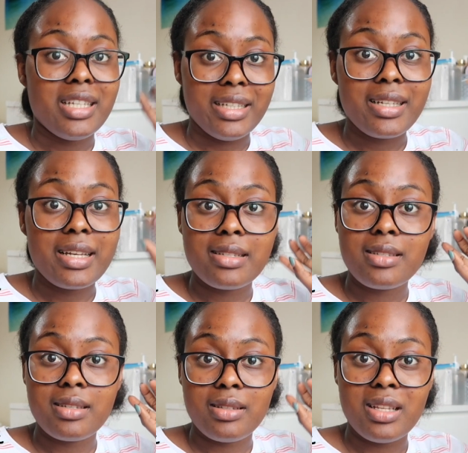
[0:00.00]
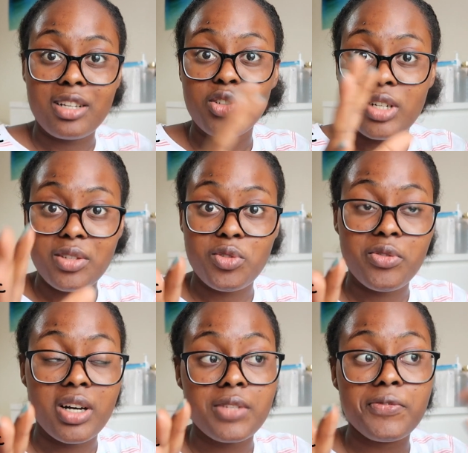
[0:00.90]
in case the lecturer is too
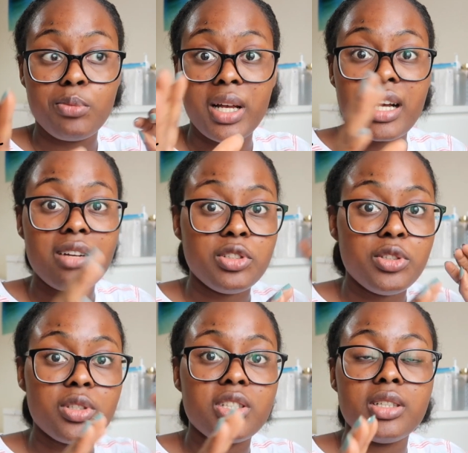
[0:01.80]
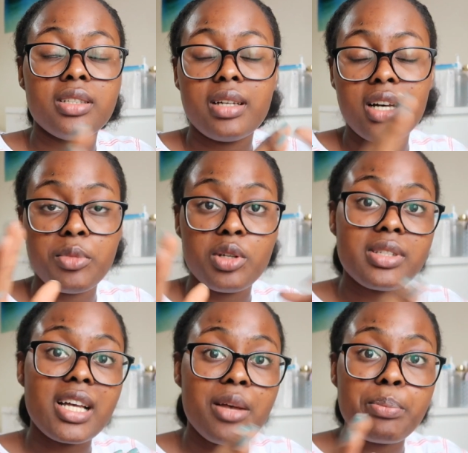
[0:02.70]
fast for me. I can reduce the
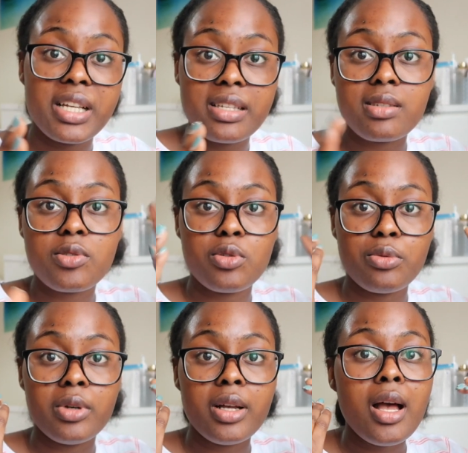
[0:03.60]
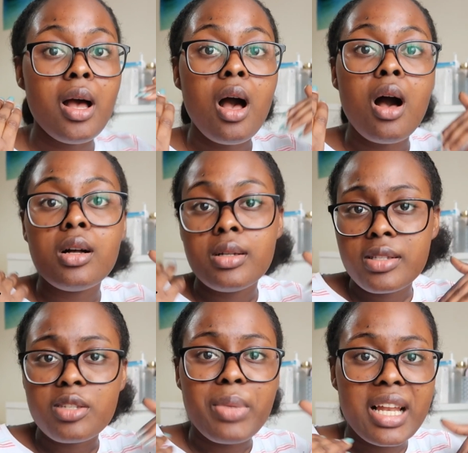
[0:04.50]
time pace to
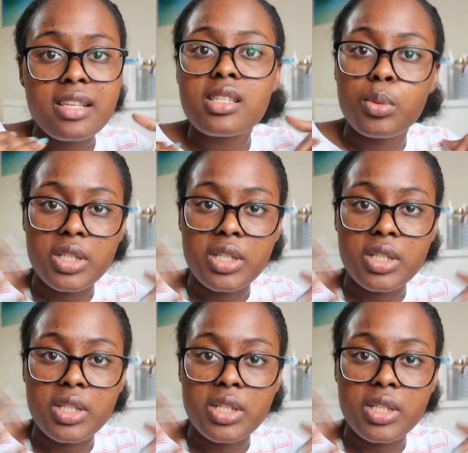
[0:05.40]
balance up